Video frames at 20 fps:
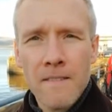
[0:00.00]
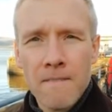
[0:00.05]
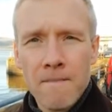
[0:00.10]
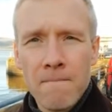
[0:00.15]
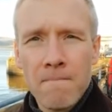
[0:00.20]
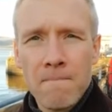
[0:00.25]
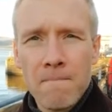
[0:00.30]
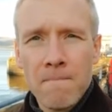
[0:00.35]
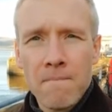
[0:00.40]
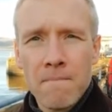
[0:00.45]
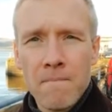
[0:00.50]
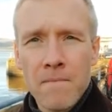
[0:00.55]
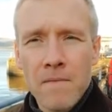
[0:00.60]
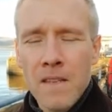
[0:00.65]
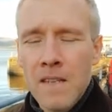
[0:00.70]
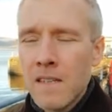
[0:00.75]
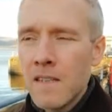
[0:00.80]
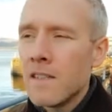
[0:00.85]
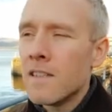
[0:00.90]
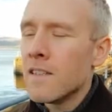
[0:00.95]
in mind?
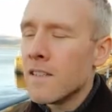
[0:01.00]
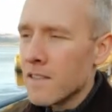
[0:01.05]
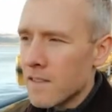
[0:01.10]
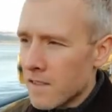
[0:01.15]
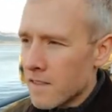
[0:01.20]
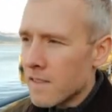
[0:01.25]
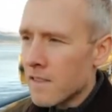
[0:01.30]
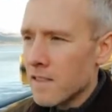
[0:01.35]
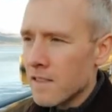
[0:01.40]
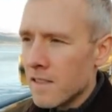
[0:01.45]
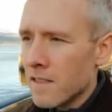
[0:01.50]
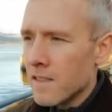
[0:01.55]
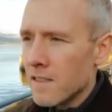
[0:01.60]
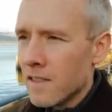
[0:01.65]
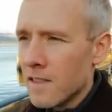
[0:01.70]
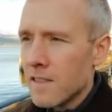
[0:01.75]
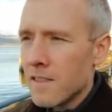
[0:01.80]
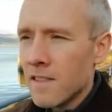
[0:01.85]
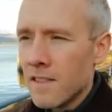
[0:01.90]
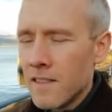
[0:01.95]
What would be your advice?